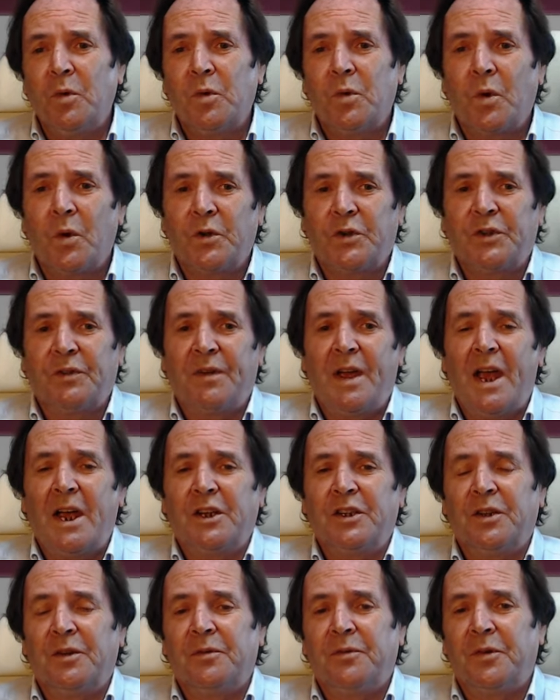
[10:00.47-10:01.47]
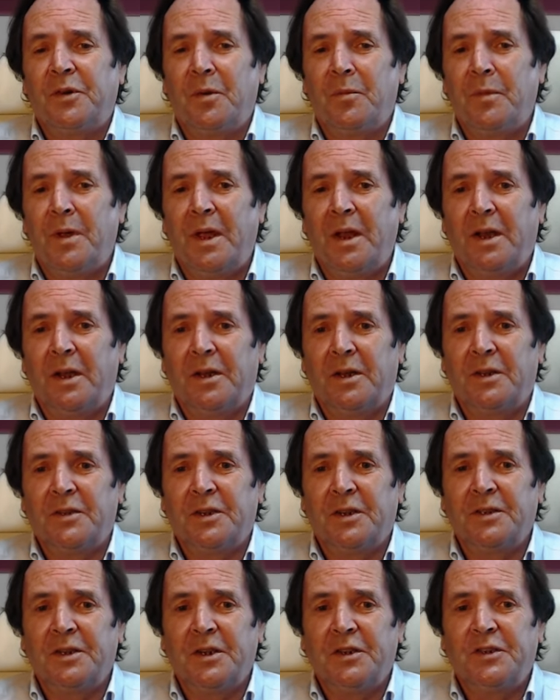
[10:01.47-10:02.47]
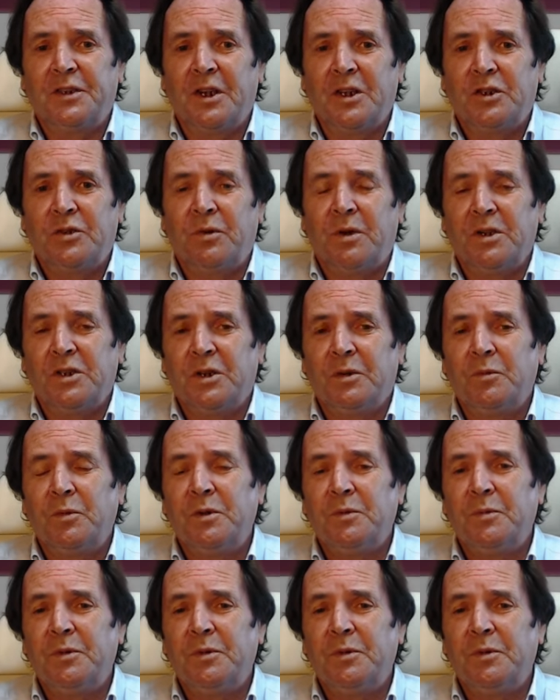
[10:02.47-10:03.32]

course of action for Americans in this situation would